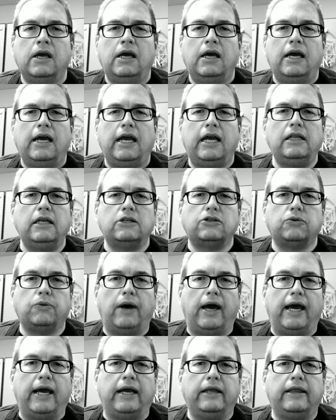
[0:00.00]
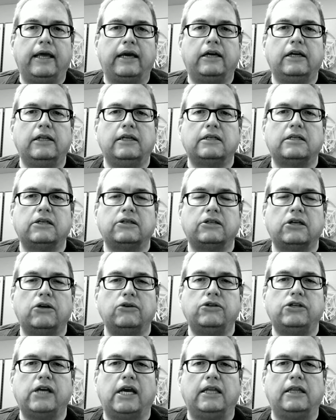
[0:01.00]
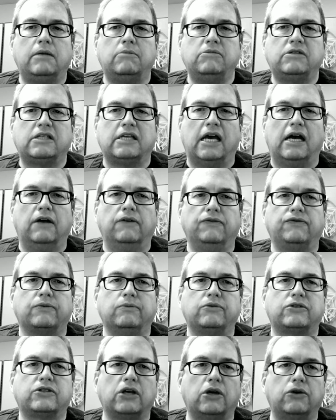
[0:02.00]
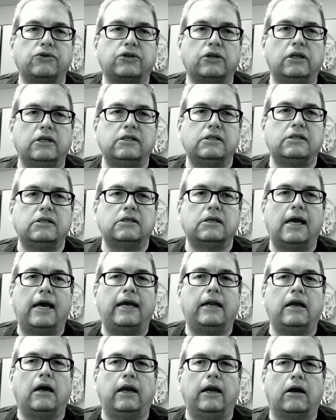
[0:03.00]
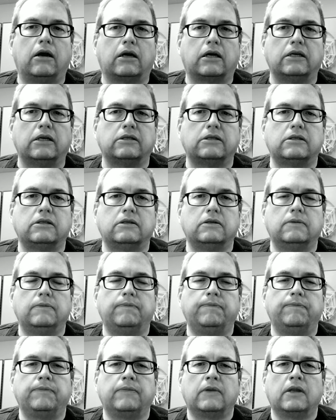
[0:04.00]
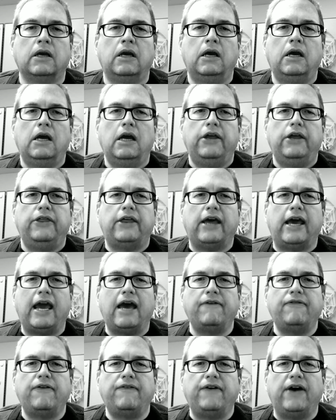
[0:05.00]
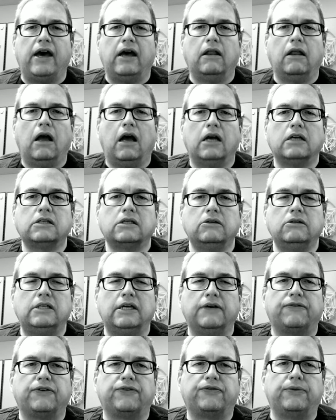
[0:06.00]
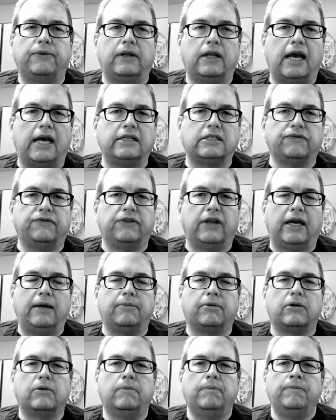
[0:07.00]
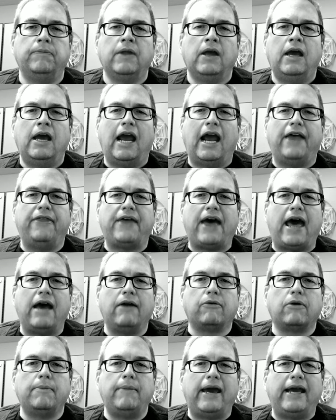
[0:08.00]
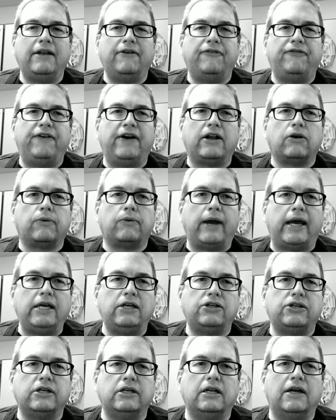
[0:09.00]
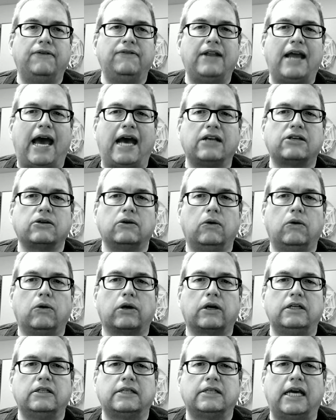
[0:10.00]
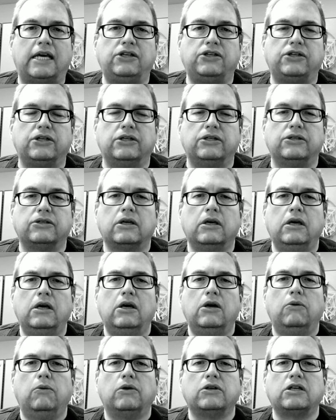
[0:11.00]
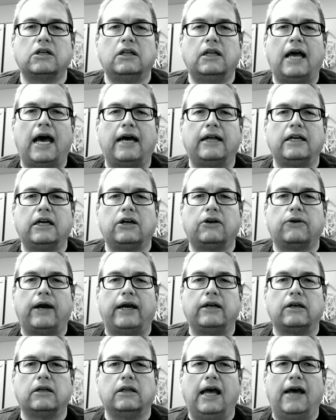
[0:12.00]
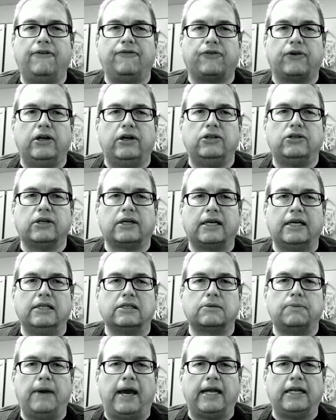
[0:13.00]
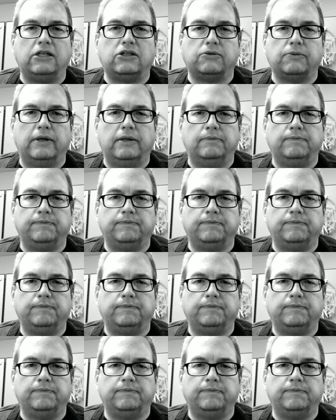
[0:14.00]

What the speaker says: In this way, they could disassociate themselves from socialists and anarchists. The AFL also differed from the Knights of Labor in that it remained a federation of national organizations, which allowed it greater leverage against management.